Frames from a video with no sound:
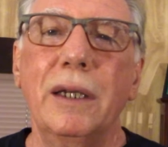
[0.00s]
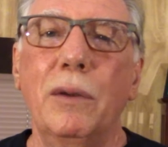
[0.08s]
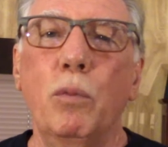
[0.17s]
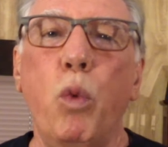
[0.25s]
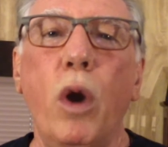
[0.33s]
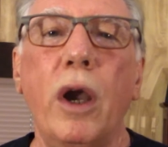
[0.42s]

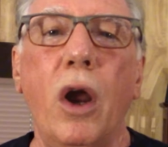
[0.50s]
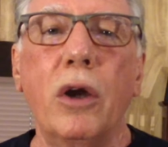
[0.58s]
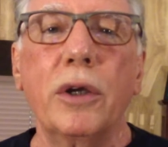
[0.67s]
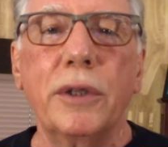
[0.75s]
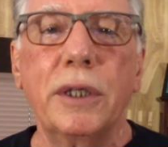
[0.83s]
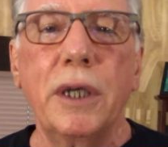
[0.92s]
What
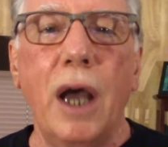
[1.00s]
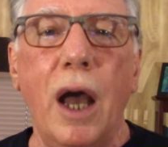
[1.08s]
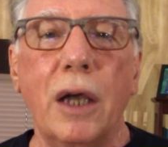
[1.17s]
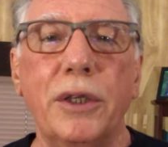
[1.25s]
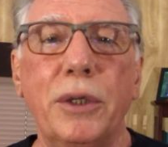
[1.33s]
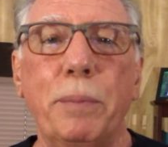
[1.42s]
are the
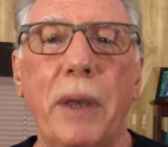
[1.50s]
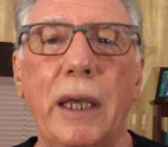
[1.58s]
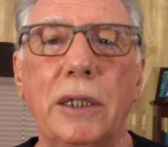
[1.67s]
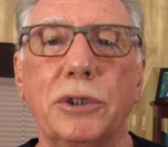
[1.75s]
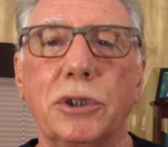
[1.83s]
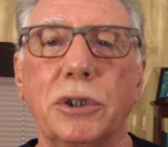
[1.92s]

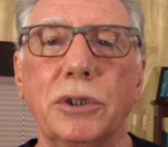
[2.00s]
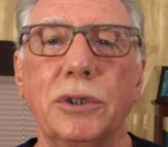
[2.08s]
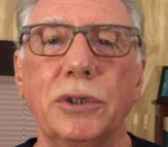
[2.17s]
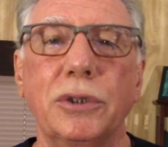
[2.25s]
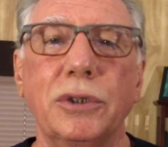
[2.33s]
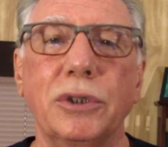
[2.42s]

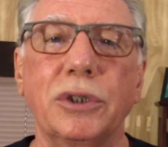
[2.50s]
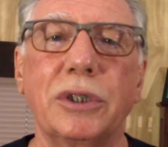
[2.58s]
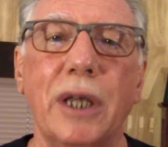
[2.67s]
occupations